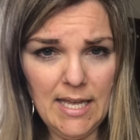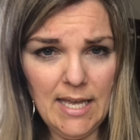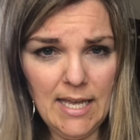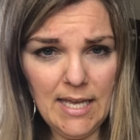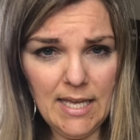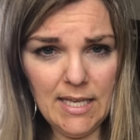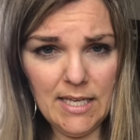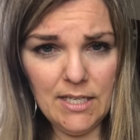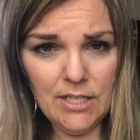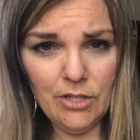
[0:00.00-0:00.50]

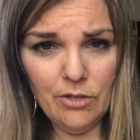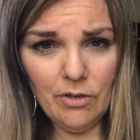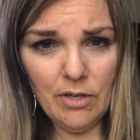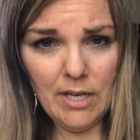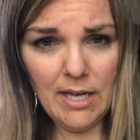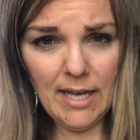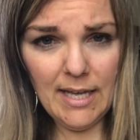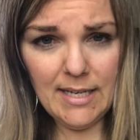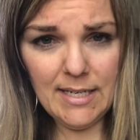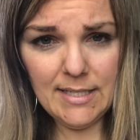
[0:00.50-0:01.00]
in, you can
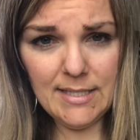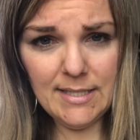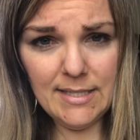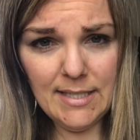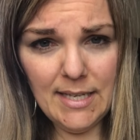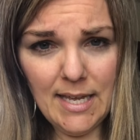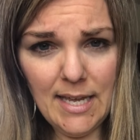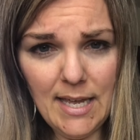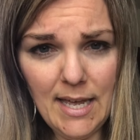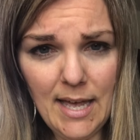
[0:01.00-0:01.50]
kind of
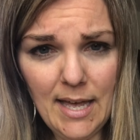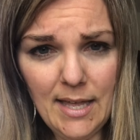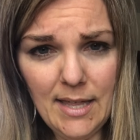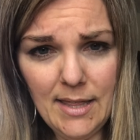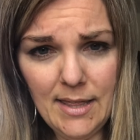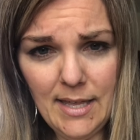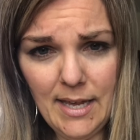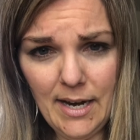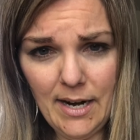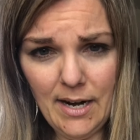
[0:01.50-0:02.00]
see
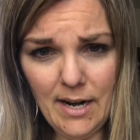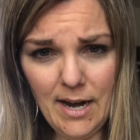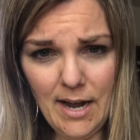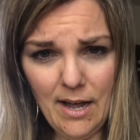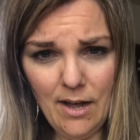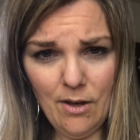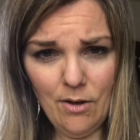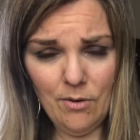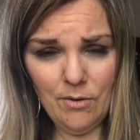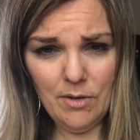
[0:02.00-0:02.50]
there
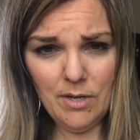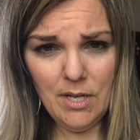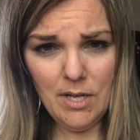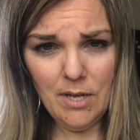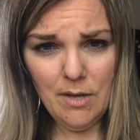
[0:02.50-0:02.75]
how